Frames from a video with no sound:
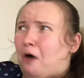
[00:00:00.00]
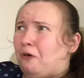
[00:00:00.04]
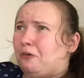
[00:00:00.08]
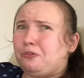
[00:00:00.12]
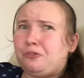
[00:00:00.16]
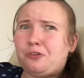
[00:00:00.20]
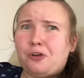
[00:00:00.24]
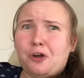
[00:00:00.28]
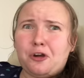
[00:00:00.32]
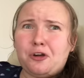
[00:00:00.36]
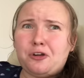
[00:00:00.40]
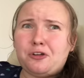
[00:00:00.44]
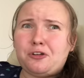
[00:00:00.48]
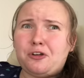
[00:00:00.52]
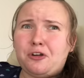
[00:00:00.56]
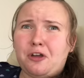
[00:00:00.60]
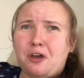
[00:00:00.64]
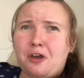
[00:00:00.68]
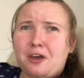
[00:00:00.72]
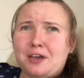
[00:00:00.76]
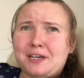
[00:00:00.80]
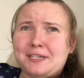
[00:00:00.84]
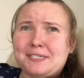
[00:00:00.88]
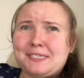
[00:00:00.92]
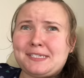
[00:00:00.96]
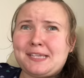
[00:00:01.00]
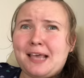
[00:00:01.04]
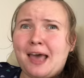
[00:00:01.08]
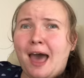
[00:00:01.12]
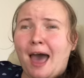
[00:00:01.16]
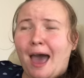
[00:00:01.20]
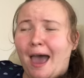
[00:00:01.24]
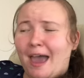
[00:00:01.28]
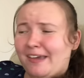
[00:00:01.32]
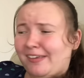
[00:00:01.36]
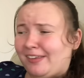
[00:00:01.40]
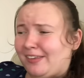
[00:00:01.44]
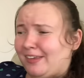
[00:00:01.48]
Oh no, nurse.
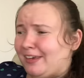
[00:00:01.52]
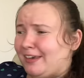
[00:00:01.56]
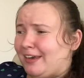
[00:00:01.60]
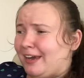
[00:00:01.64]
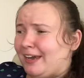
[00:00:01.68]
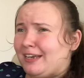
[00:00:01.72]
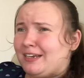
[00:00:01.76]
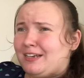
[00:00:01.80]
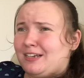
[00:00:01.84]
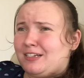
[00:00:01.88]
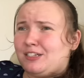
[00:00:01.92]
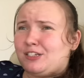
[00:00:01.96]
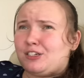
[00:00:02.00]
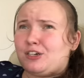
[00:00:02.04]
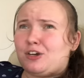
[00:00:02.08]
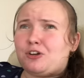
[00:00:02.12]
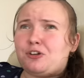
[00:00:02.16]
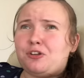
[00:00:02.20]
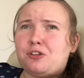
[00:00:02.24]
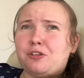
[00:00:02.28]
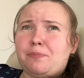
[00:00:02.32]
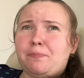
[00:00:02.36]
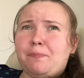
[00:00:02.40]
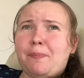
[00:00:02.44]
I think I need to go to the